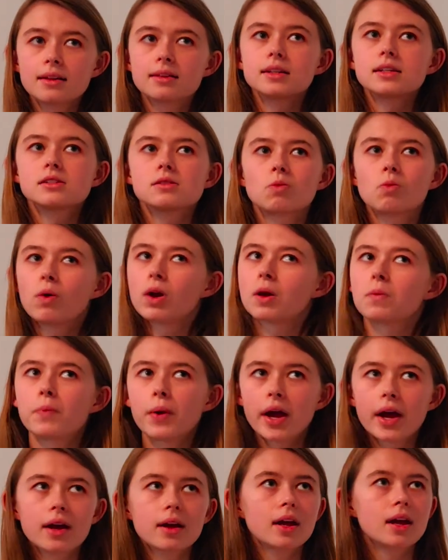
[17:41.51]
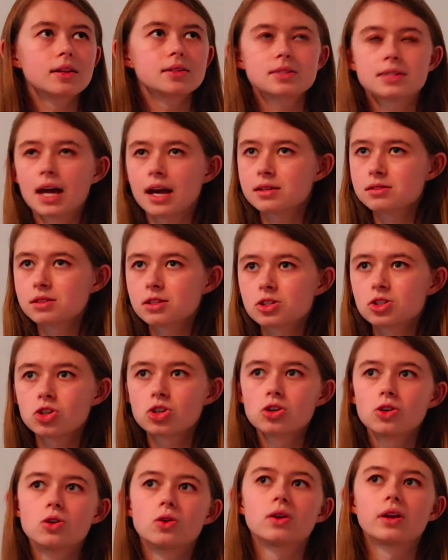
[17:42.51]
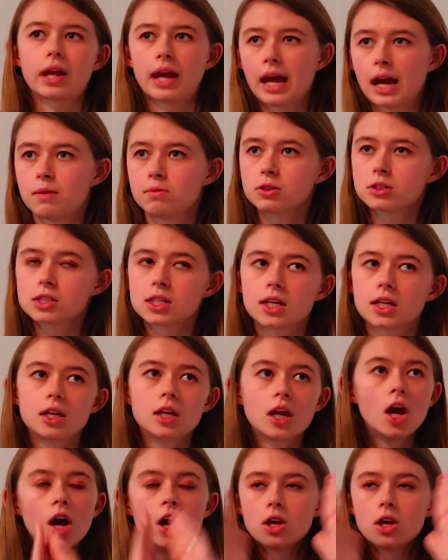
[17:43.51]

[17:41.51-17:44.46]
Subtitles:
at least Winnipeg and Saskatoon, Hamilton,